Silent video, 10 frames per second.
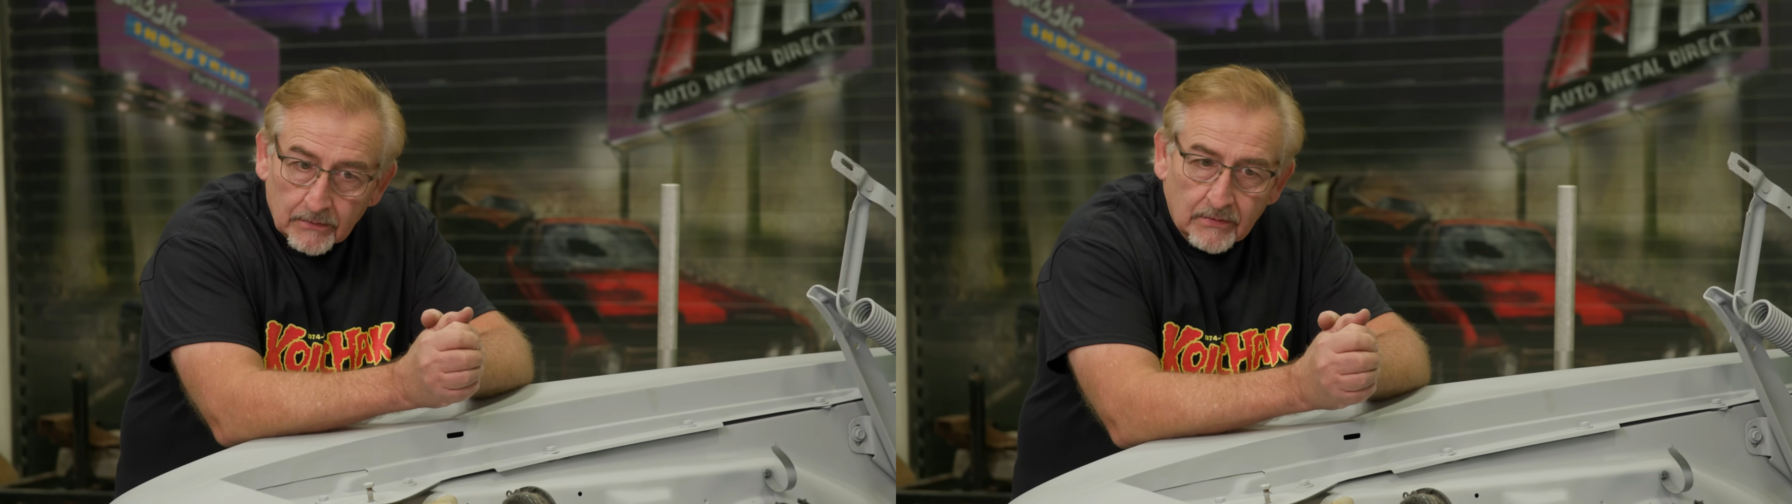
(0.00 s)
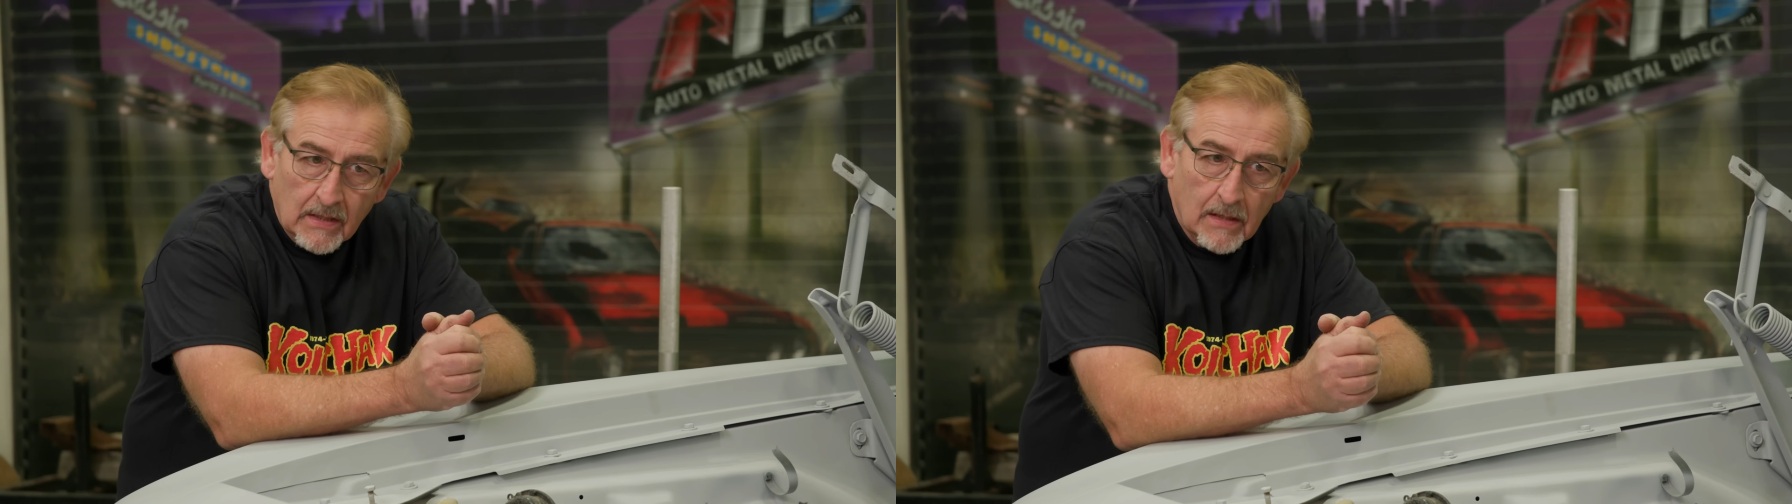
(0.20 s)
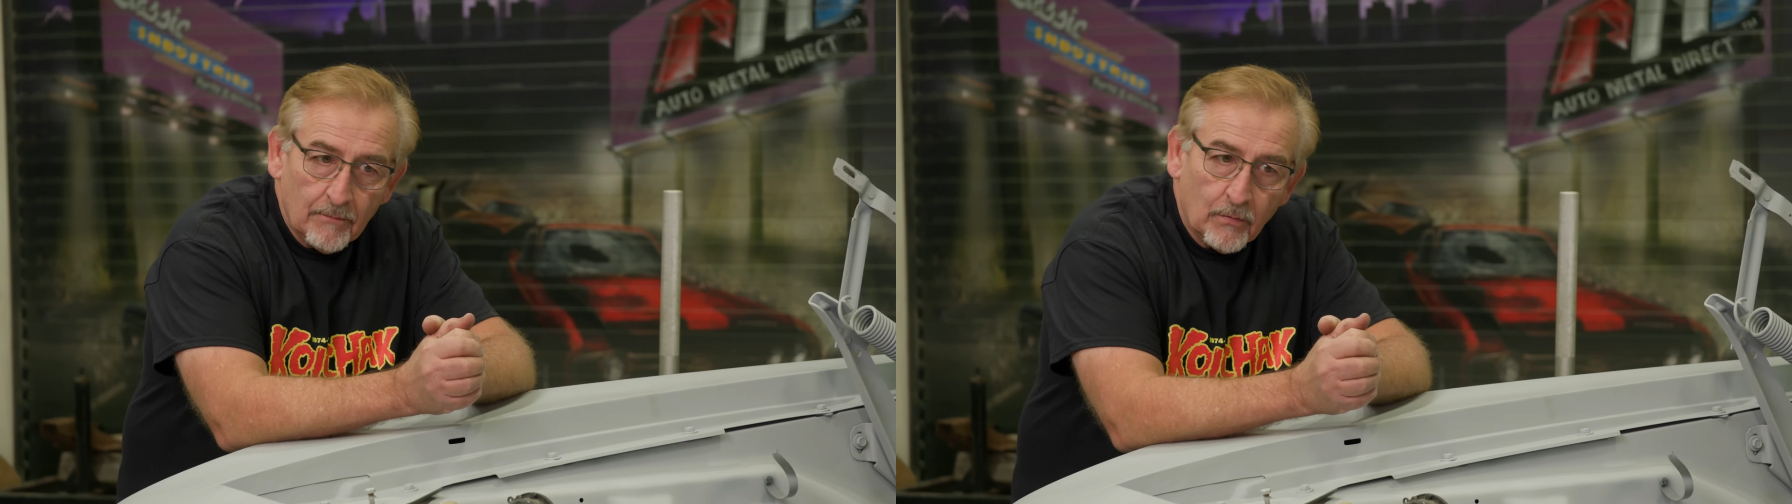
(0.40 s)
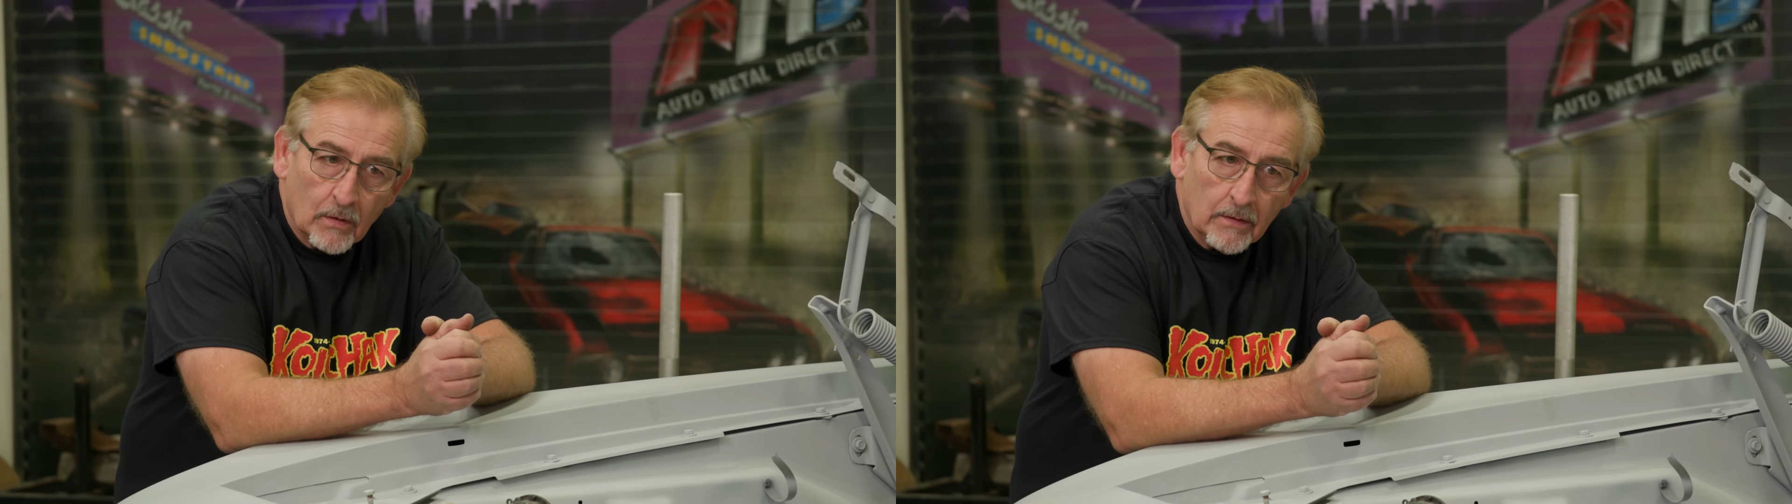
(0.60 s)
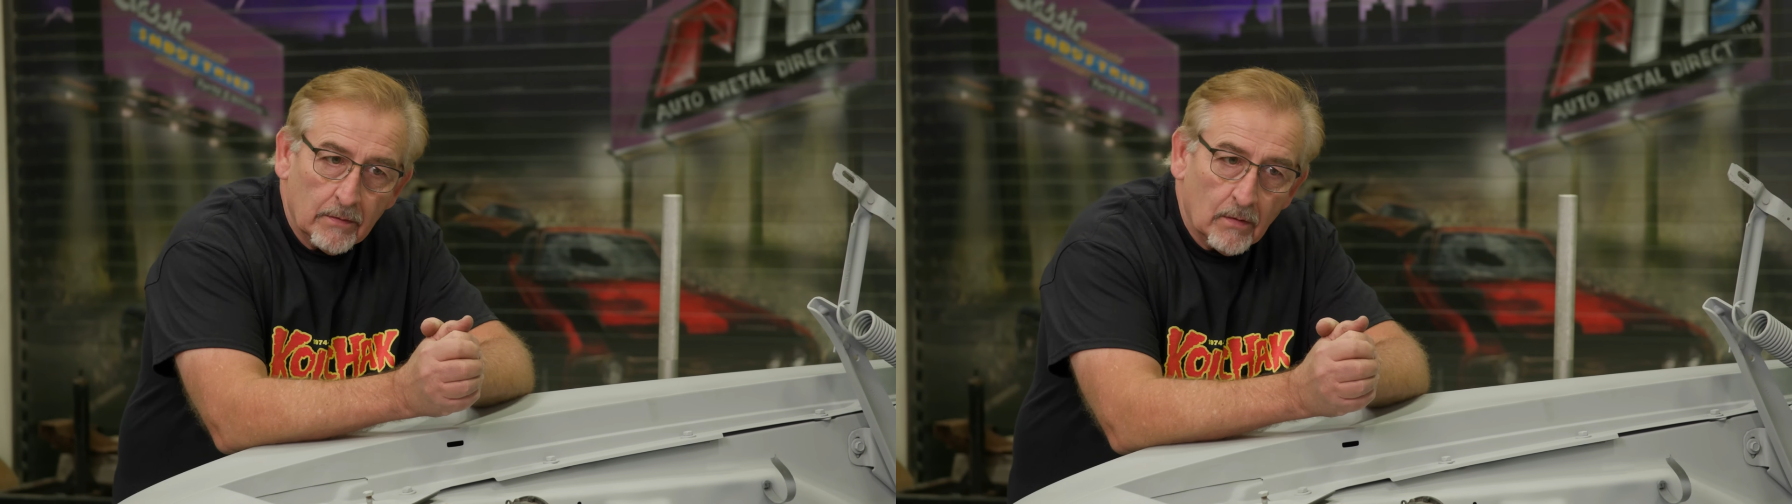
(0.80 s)

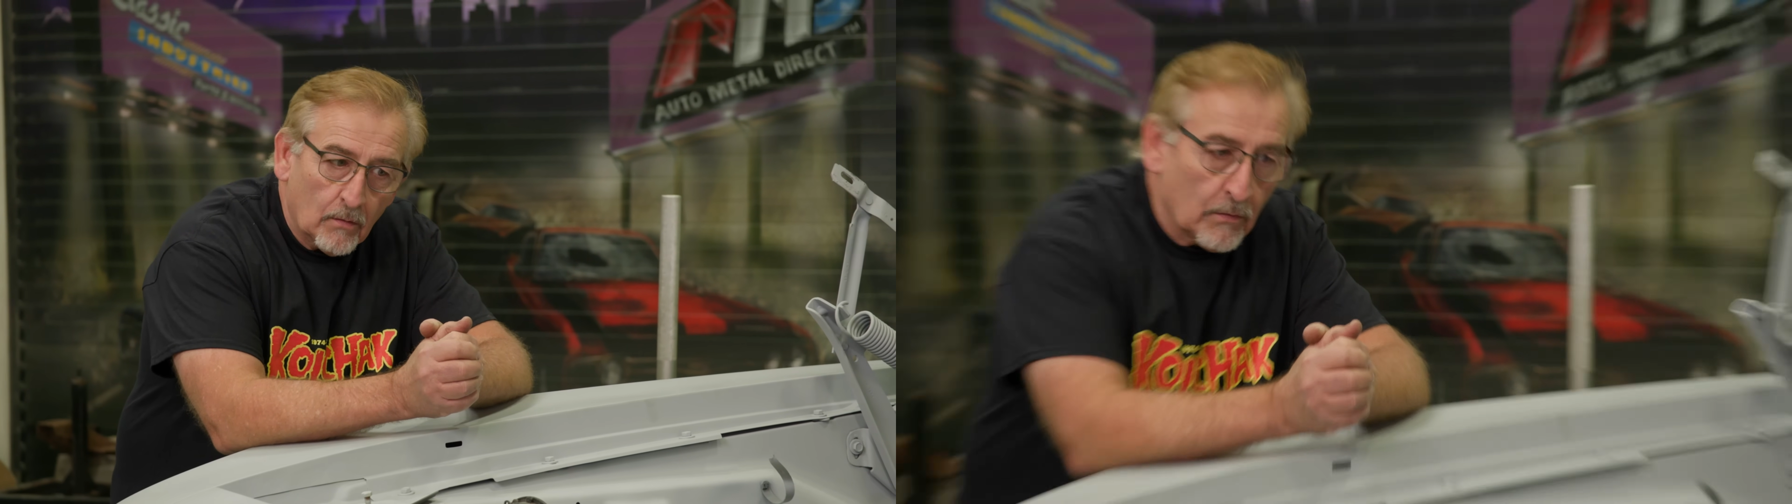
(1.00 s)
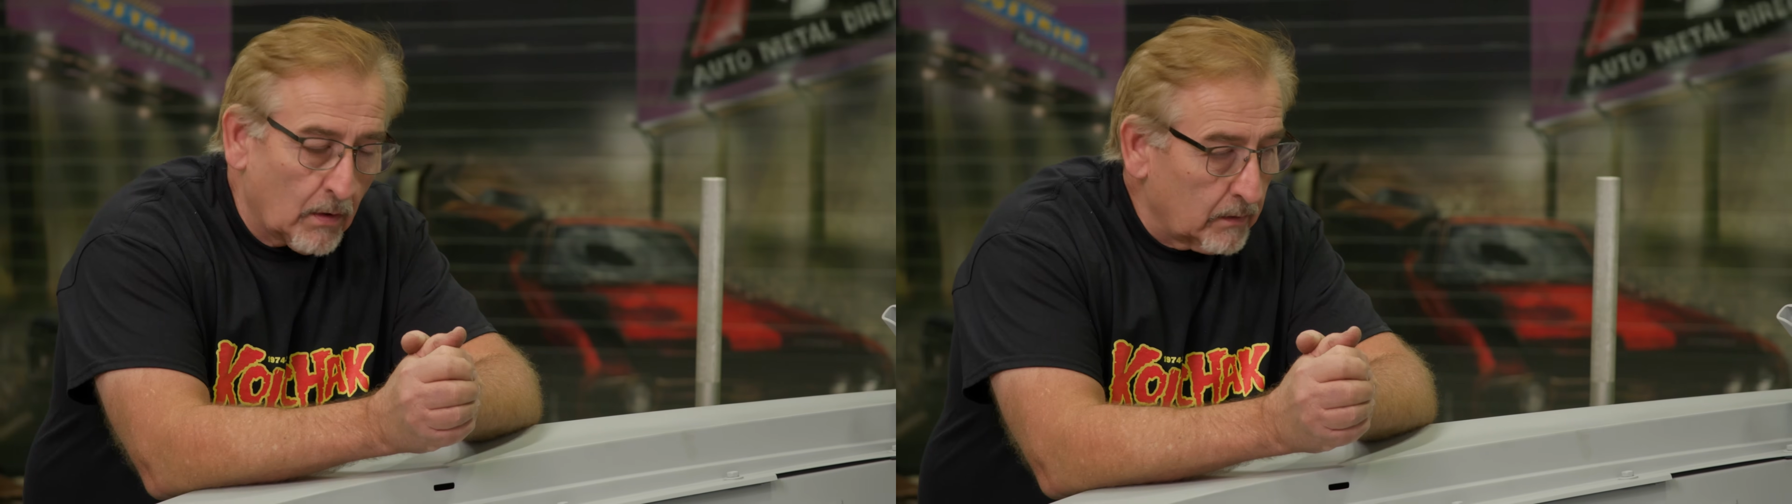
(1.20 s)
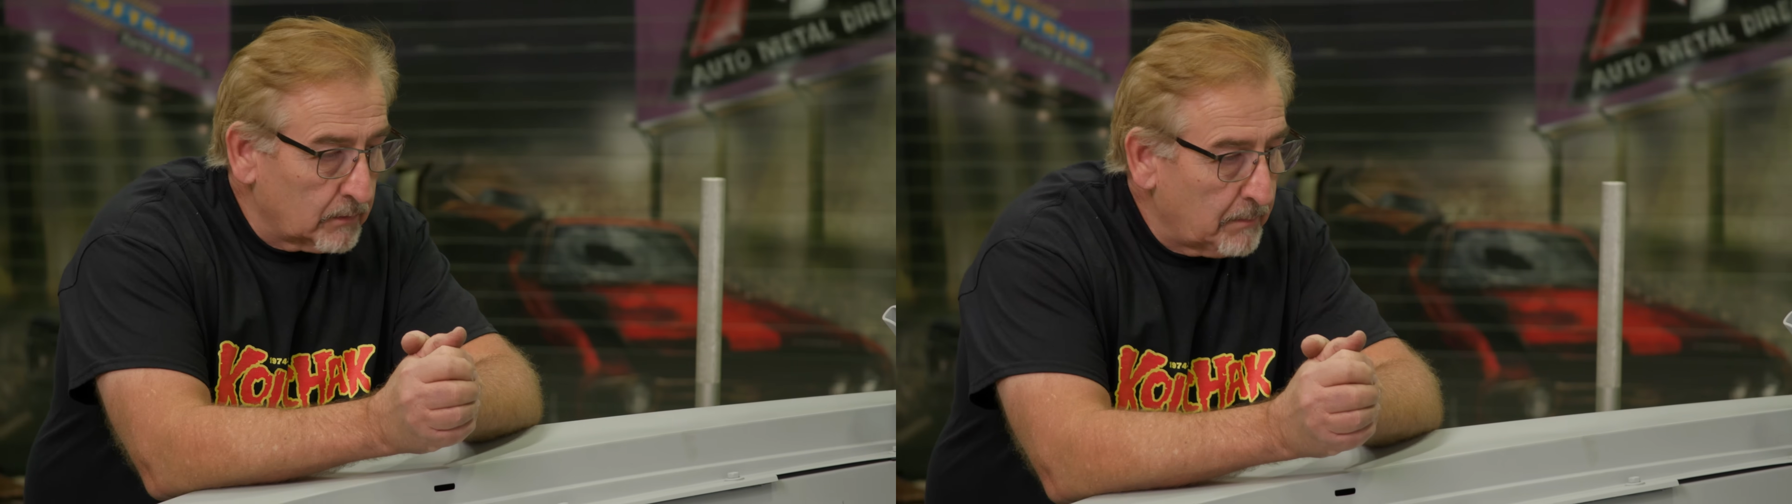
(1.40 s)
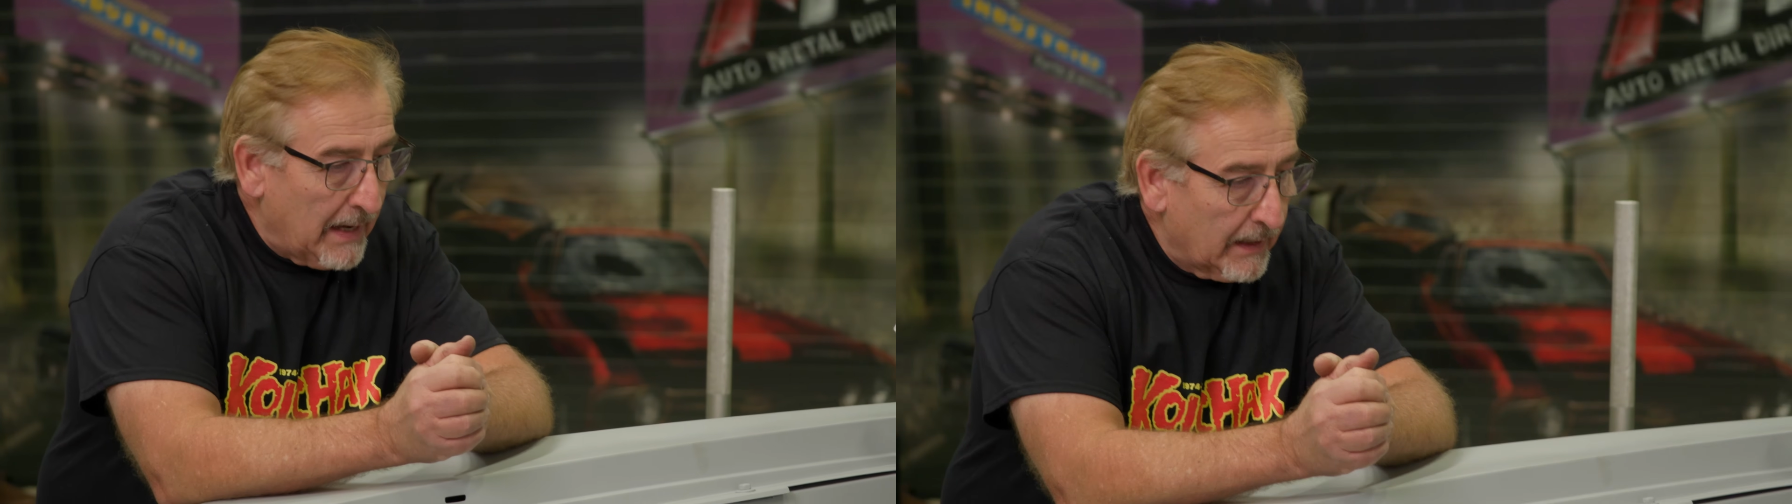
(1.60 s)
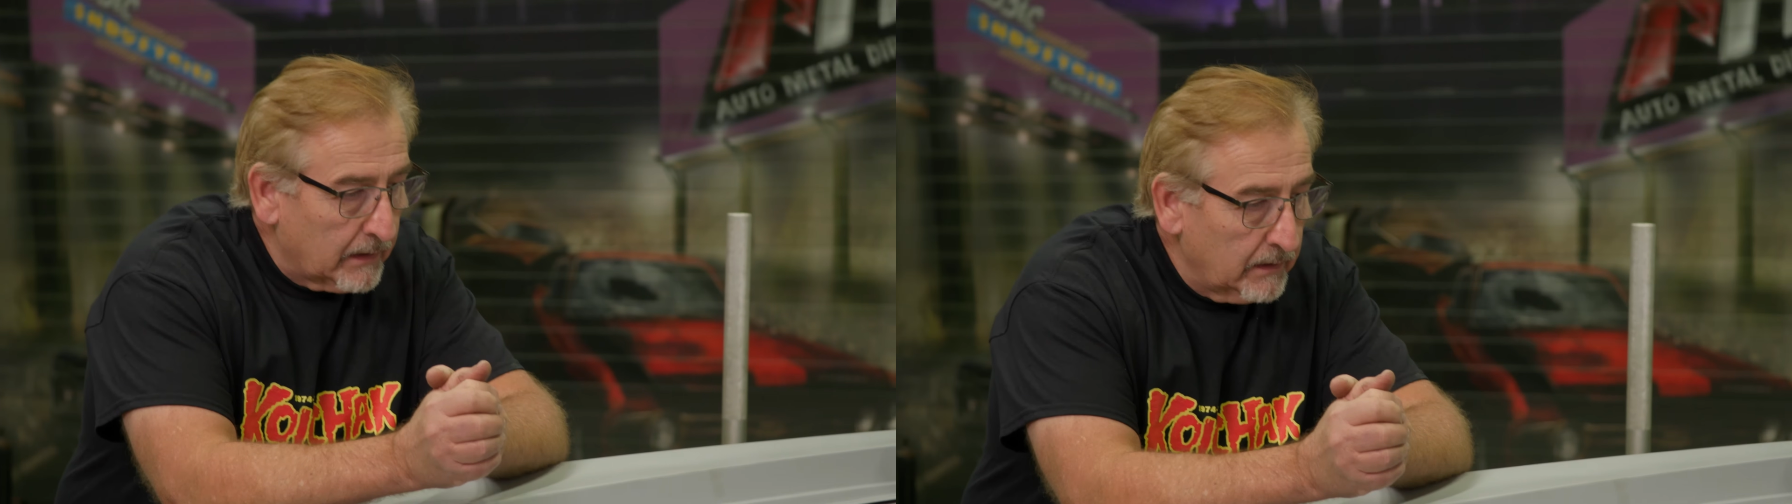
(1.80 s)
TM400 over on his
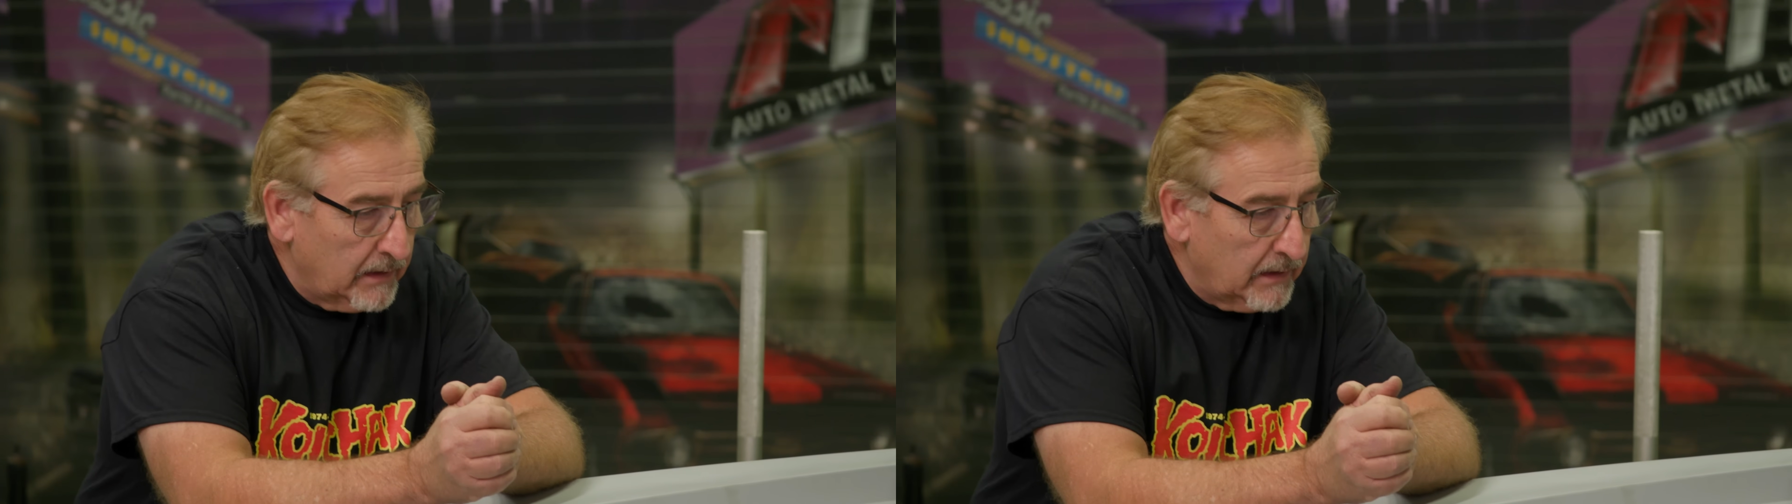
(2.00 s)
back,